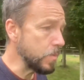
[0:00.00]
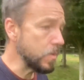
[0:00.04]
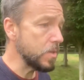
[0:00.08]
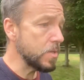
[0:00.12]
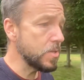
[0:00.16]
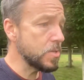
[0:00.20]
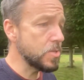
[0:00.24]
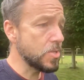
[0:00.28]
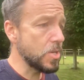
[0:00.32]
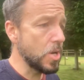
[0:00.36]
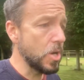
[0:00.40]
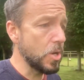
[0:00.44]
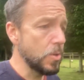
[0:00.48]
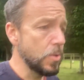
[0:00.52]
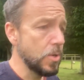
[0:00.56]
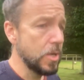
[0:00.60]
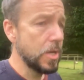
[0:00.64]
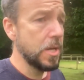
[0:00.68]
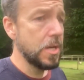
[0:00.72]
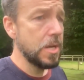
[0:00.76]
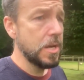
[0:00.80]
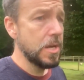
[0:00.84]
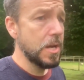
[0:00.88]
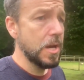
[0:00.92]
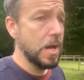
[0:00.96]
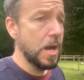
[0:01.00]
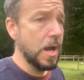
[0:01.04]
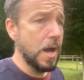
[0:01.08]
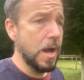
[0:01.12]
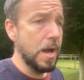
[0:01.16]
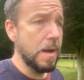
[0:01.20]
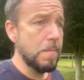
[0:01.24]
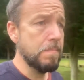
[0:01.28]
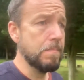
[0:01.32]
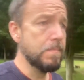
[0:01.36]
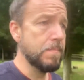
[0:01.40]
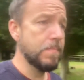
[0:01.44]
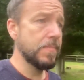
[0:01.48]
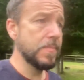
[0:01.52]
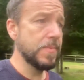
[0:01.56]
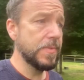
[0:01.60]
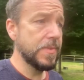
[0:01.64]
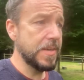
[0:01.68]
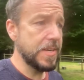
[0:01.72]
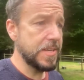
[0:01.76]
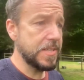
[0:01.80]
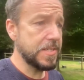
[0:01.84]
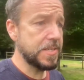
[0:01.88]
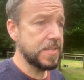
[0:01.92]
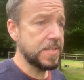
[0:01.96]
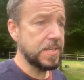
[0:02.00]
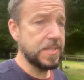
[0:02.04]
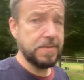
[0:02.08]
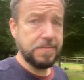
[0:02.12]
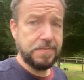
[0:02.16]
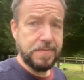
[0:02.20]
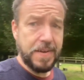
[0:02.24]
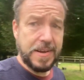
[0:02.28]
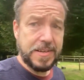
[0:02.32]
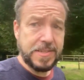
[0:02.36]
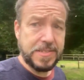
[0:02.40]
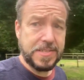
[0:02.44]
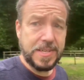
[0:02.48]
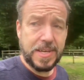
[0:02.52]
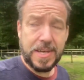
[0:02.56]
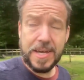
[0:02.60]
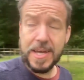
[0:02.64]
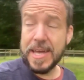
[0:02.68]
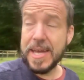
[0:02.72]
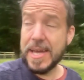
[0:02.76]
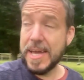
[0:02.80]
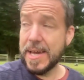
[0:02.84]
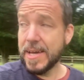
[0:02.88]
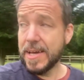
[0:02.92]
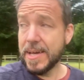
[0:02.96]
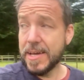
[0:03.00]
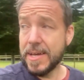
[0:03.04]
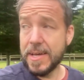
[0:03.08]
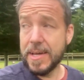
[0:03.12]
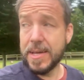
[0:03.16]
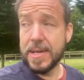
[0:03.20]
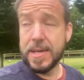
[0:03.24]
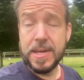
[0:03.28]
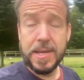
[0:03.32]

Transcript: So um, this fencer here